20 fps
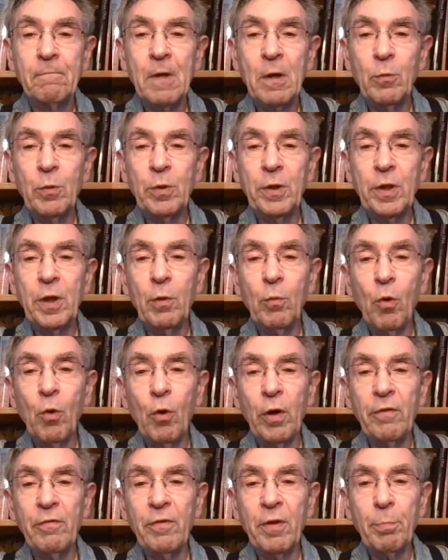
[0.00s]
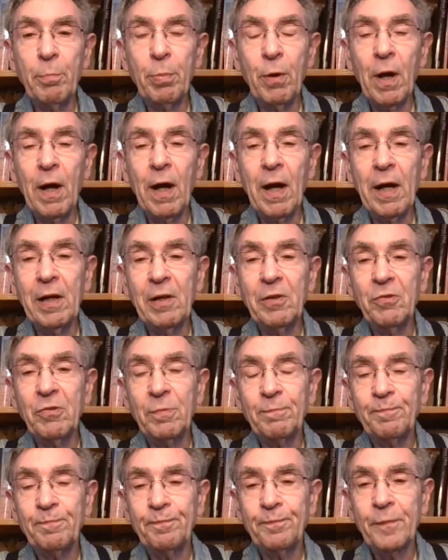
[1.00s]
with the award of the prize
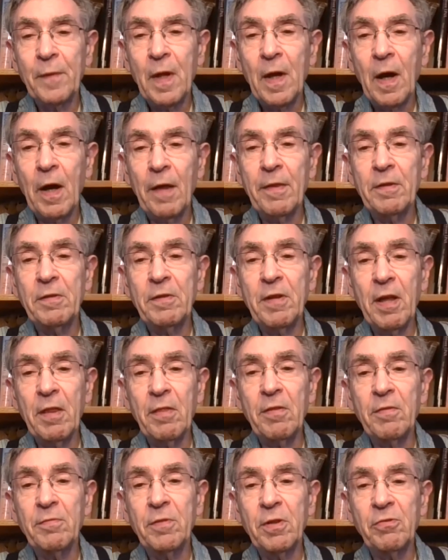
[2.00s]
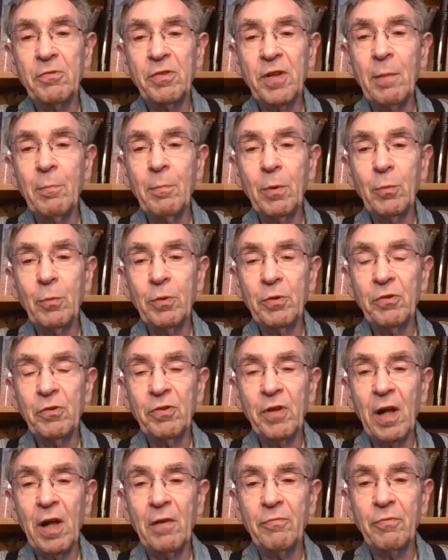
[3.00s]
on the 10th of December, which is
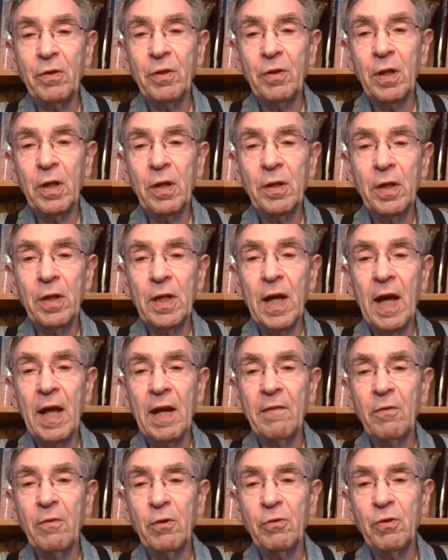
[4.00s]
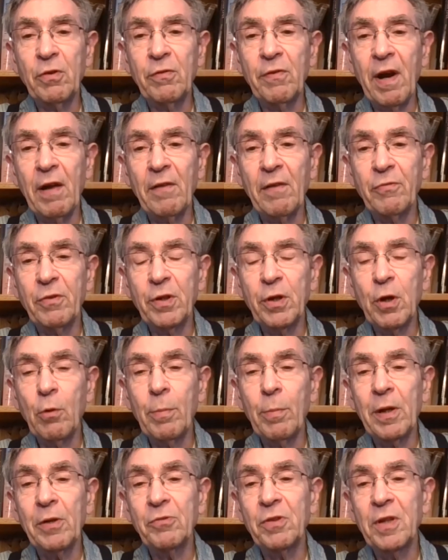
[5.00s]
the anniversary of Alfred
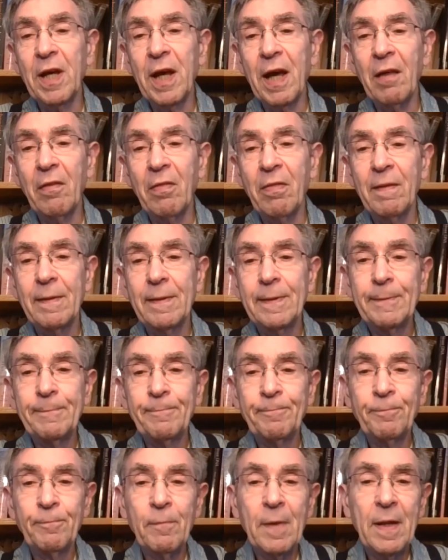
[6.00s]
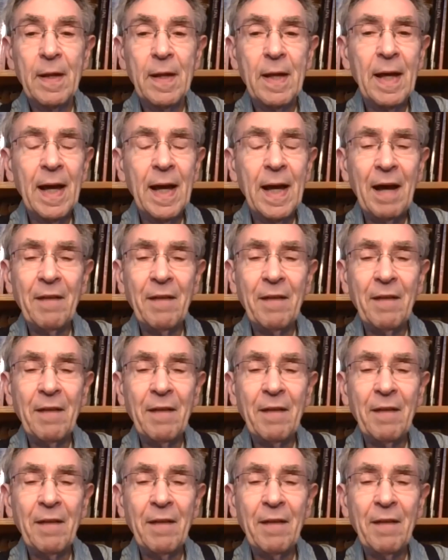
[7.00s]
Nobel's death. I